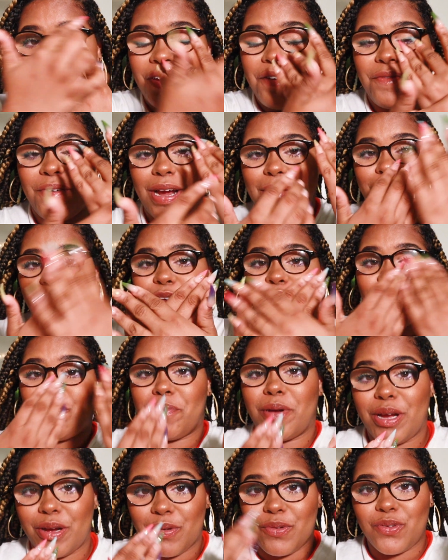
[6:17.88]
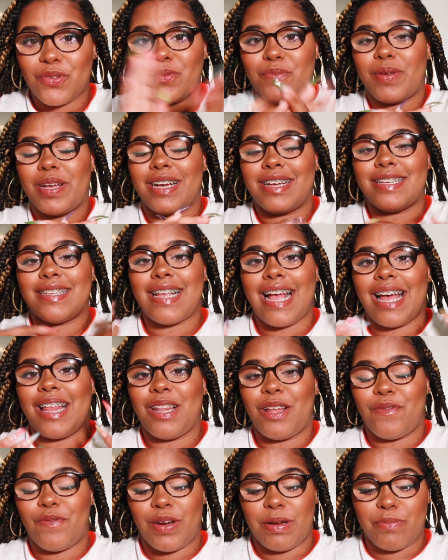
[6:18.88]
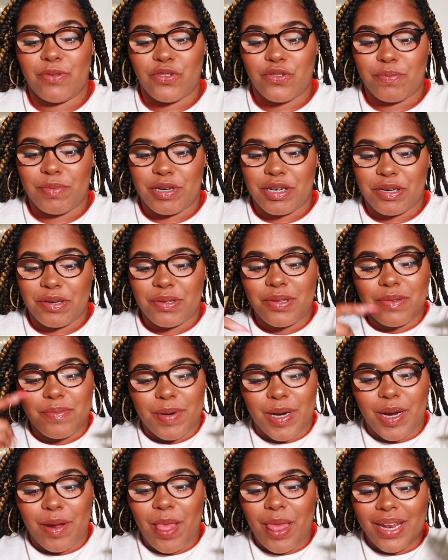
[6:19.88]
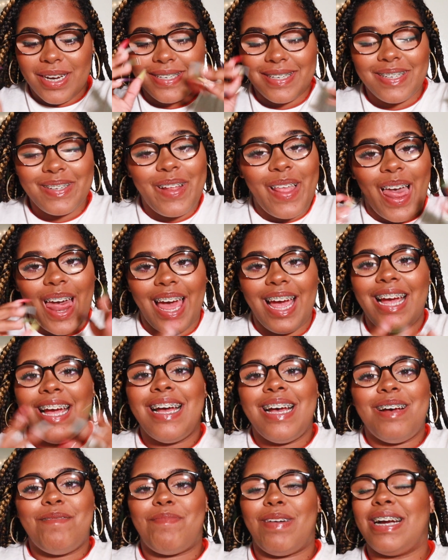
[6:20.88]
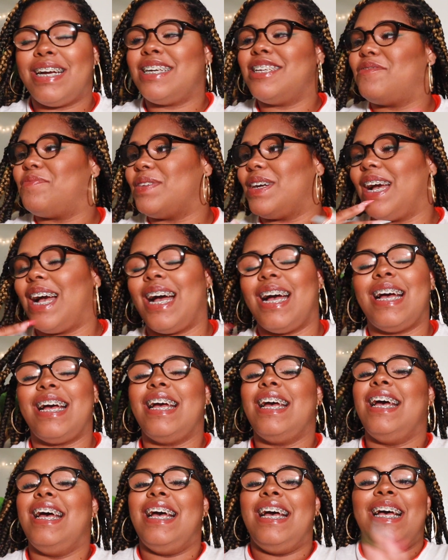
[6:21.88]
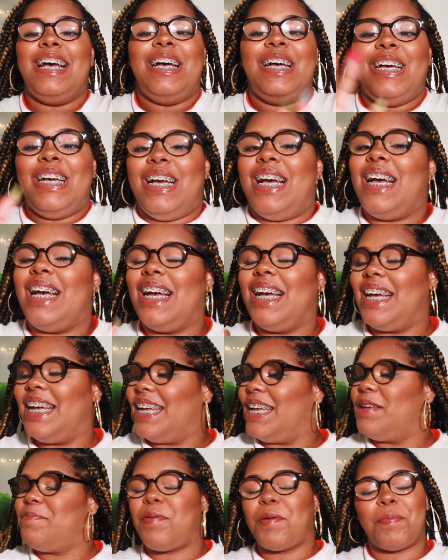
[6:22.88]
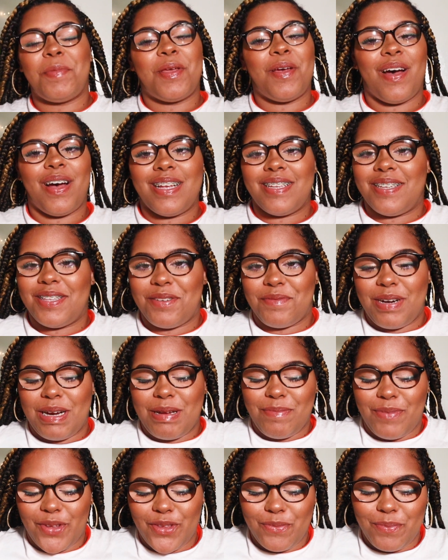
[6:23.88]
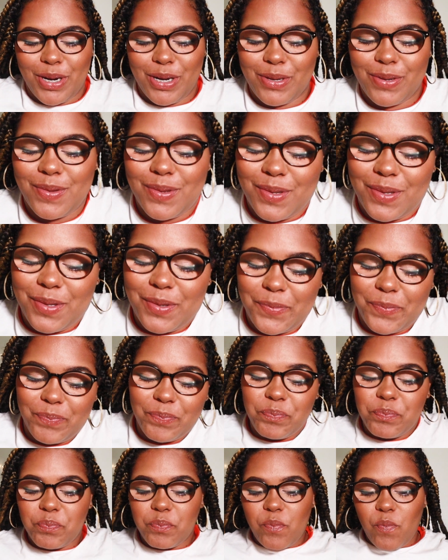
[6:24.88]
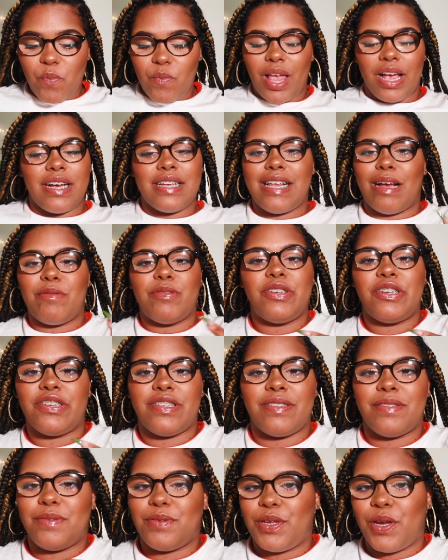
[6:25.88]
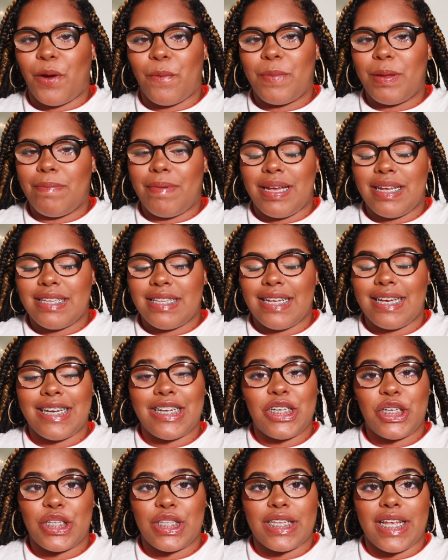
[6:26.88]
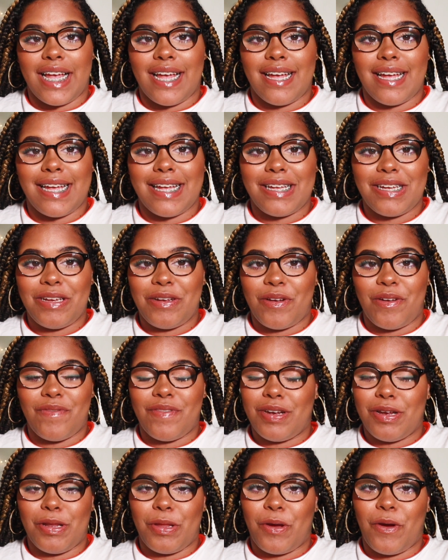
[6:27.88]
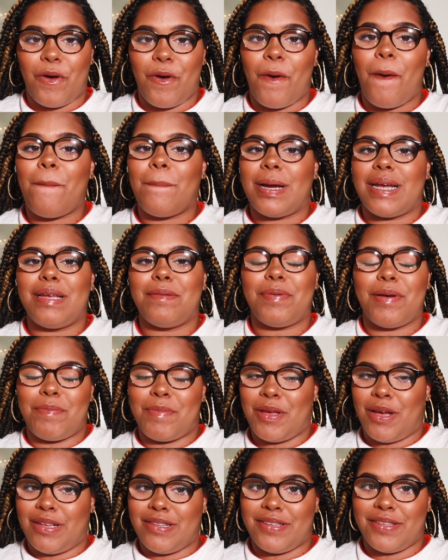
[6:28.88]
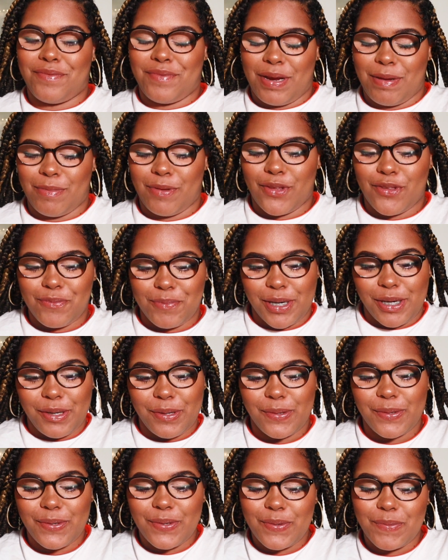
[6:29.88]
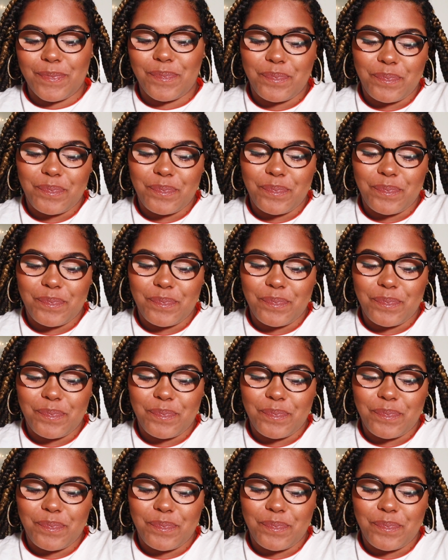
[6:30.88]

Rainbow sprinkles, because I love rainbow sprinkles. My husband he put me on to the rainbow sprinkles. Because I would just, you know, be basic and just get, you know, vanilla cone. But he put me on to the rainbow sprinkles.